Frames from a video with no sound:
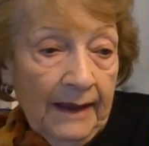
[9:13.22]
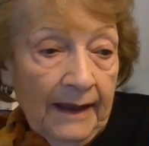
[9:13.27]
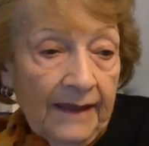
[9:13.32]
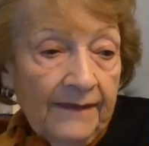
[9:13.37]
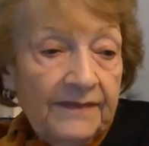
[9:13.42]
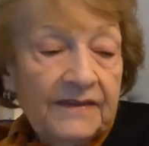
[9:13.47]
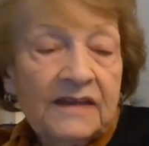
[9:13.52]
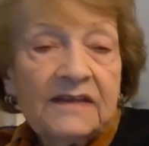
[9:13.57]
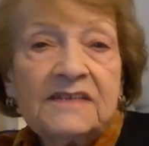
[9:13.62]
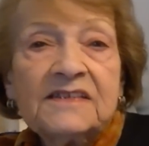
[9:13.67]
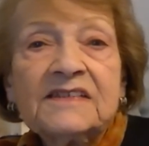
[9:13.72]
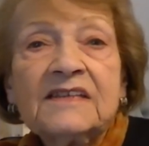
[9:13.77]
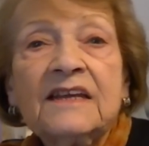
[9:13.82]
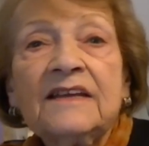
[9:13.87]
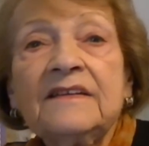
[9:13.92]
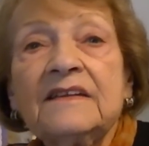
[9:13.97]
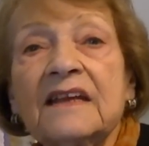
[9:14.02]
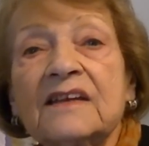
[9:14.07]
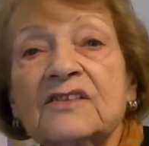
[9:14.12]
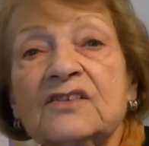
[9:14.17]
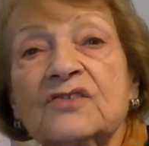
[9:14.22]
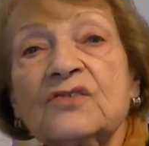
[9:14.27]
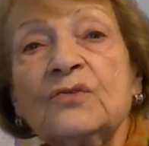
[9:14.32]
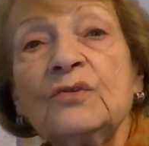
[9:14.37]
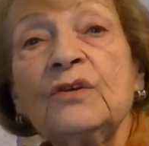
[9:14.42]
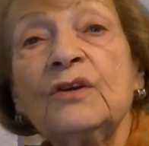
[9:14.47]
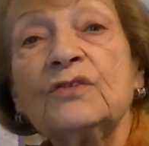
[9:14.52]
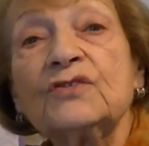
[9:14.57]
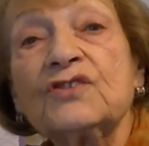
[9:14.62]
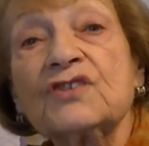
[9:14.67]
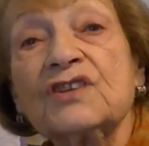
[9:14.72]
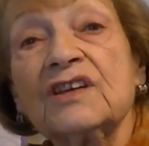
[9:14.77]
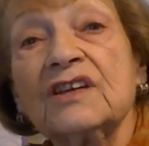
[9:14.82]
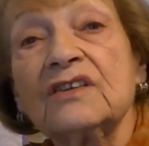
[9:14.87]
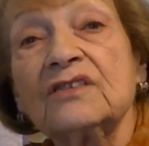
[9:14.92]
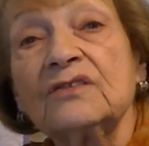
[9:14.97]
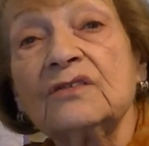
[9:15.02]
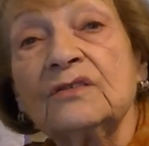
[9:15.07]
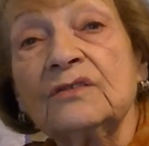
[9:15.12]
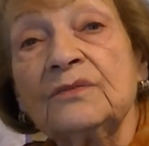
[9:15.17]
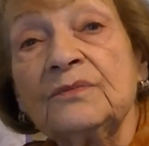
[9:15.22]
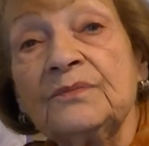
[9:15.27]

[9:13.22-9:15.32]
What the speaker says: And they sent us to Lodz Ghetto.